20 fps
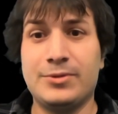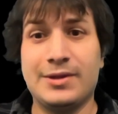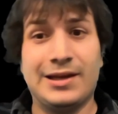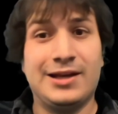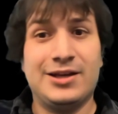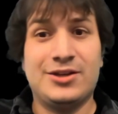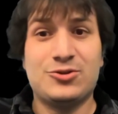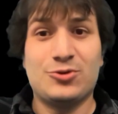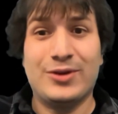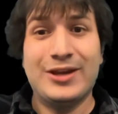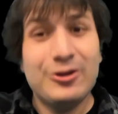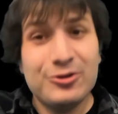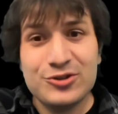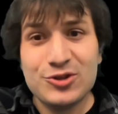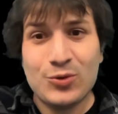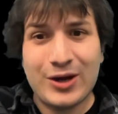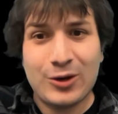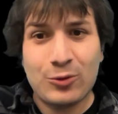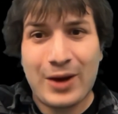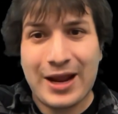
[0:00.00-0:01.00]
So here's a
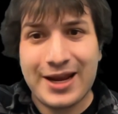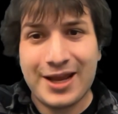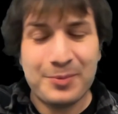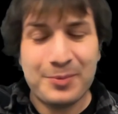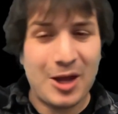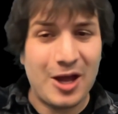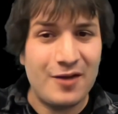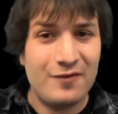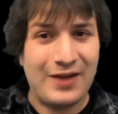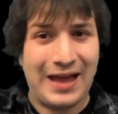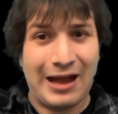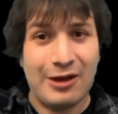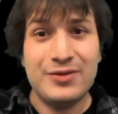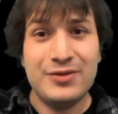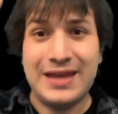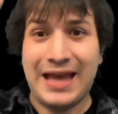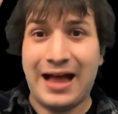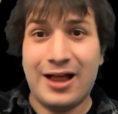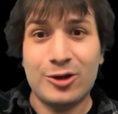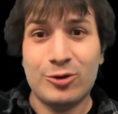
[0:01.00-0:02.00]
quick write-up of how
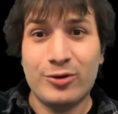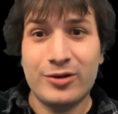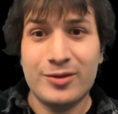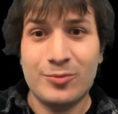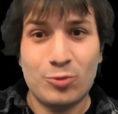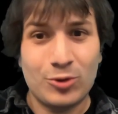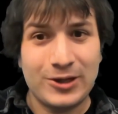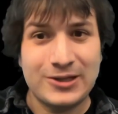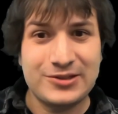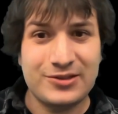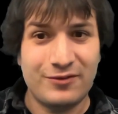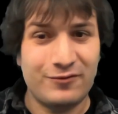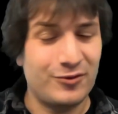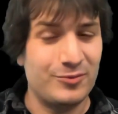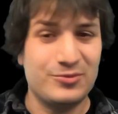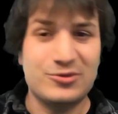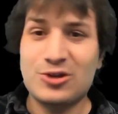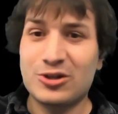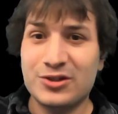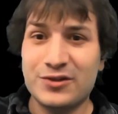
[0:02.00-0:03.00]
the algorithm works from
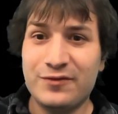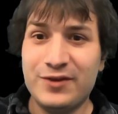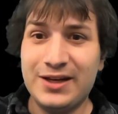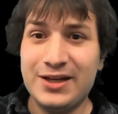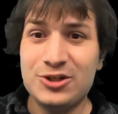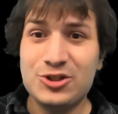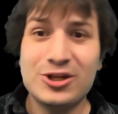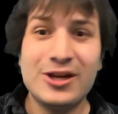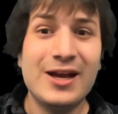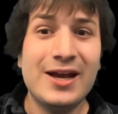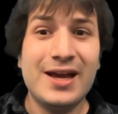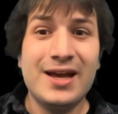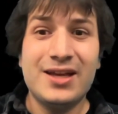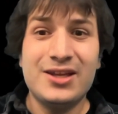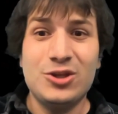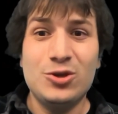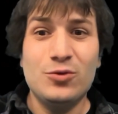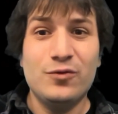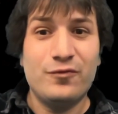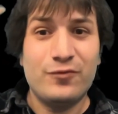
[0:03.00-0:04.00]
start to finish.
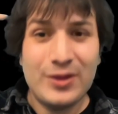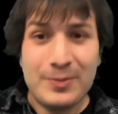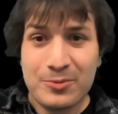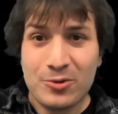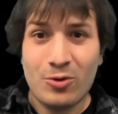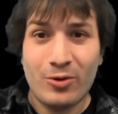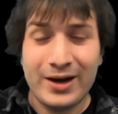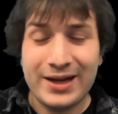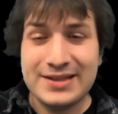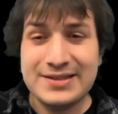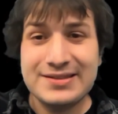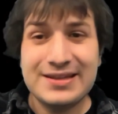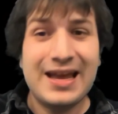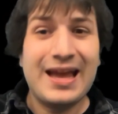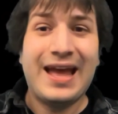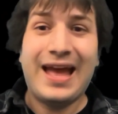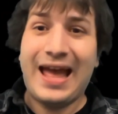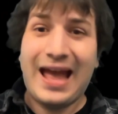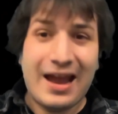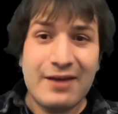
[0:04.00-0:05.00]
You flip coins.
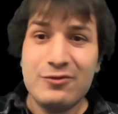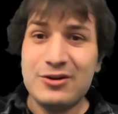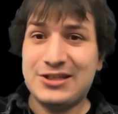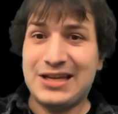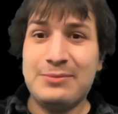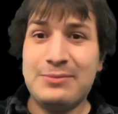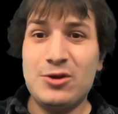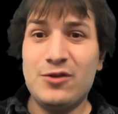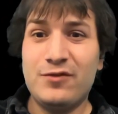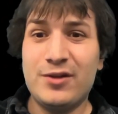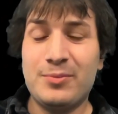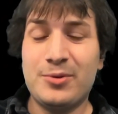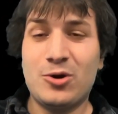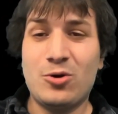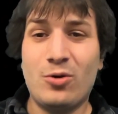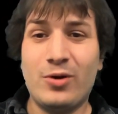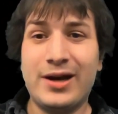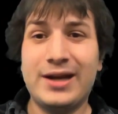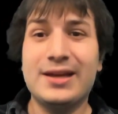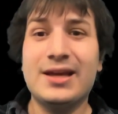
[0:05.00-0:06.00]
Every time you flip a
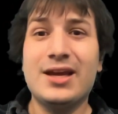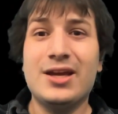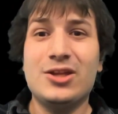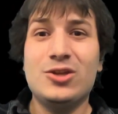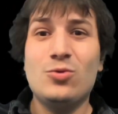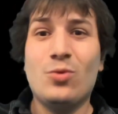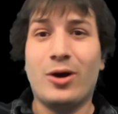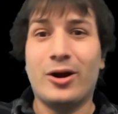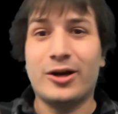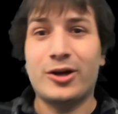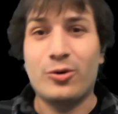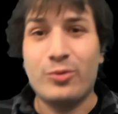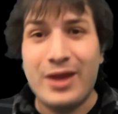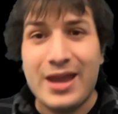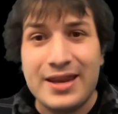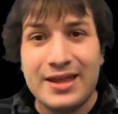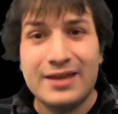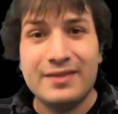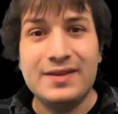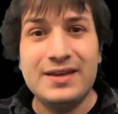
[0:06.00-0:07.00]
coin, you are
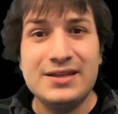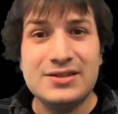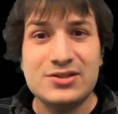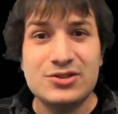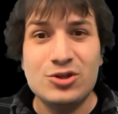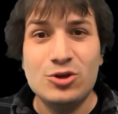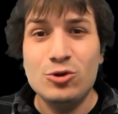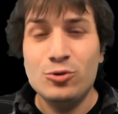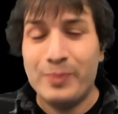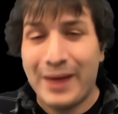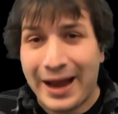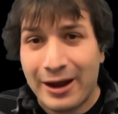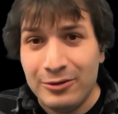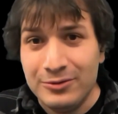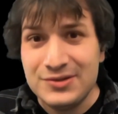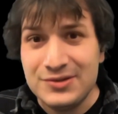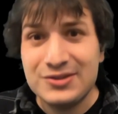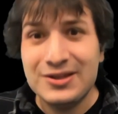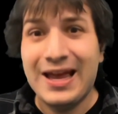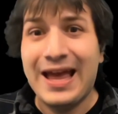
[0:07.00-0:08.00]
creating these two
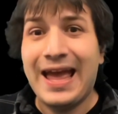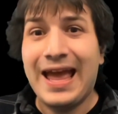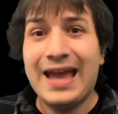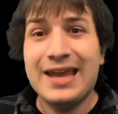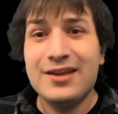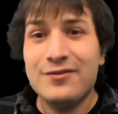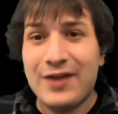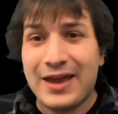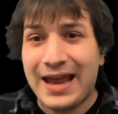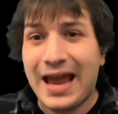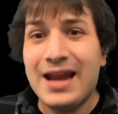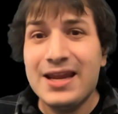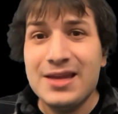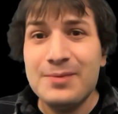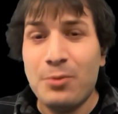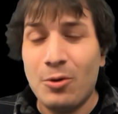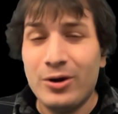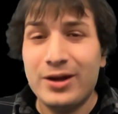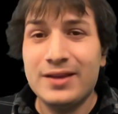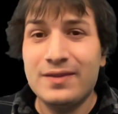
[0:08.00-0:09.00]
bounds. And if at any
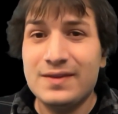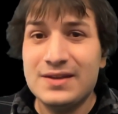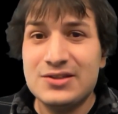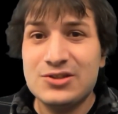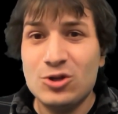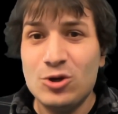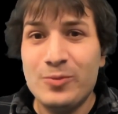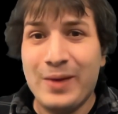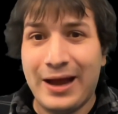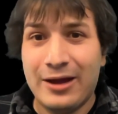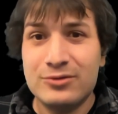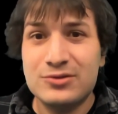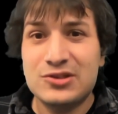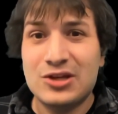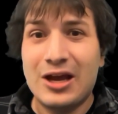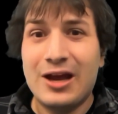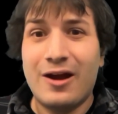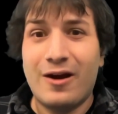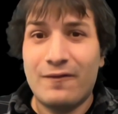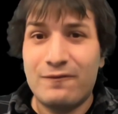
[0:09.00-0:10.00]
point these two bounds
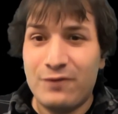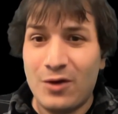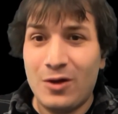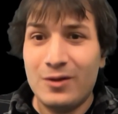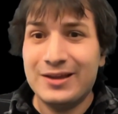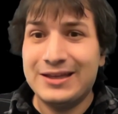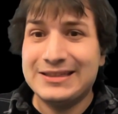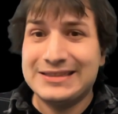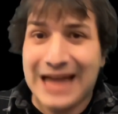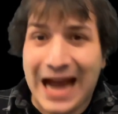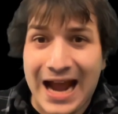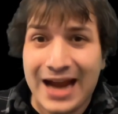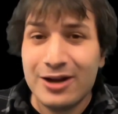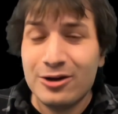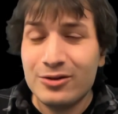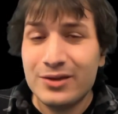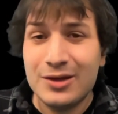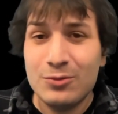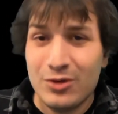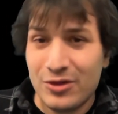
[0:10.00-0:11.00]
fall
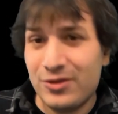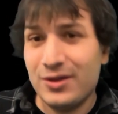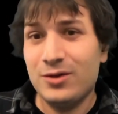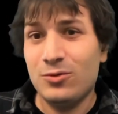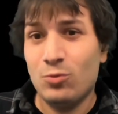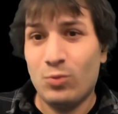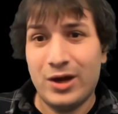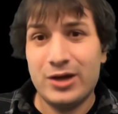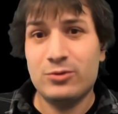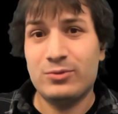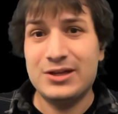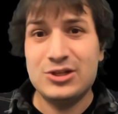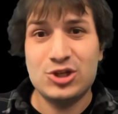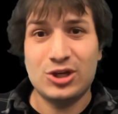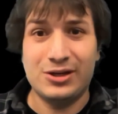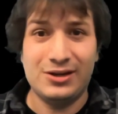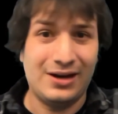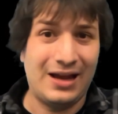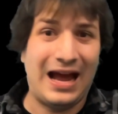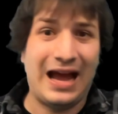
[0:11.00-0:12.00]
entirely within one region,
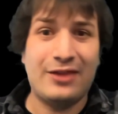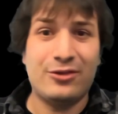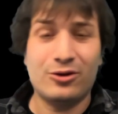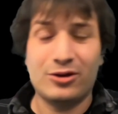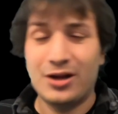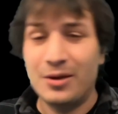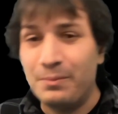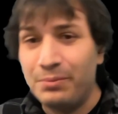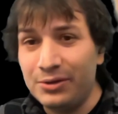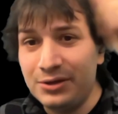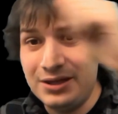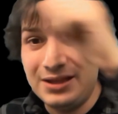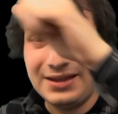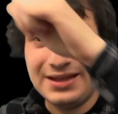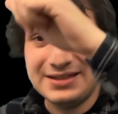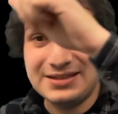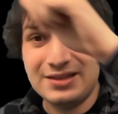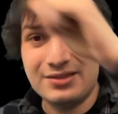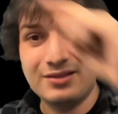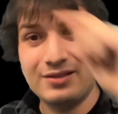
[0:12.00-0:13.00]
either completely
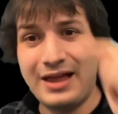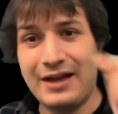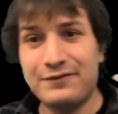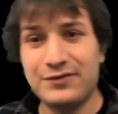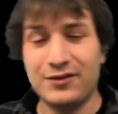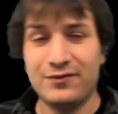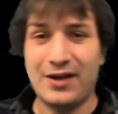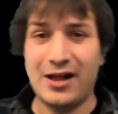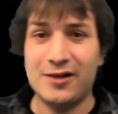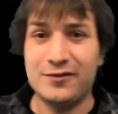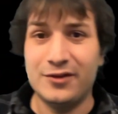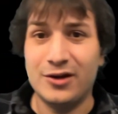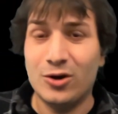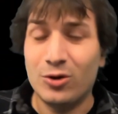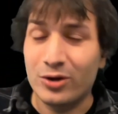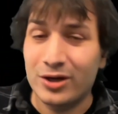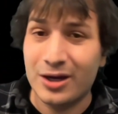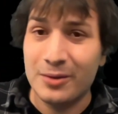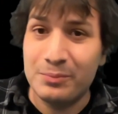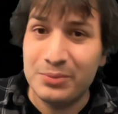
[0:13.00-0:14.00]
to the left of alpha or
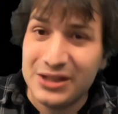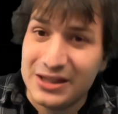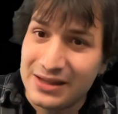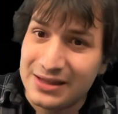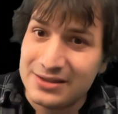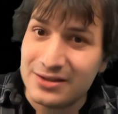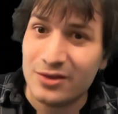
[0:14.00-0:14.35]
completely to the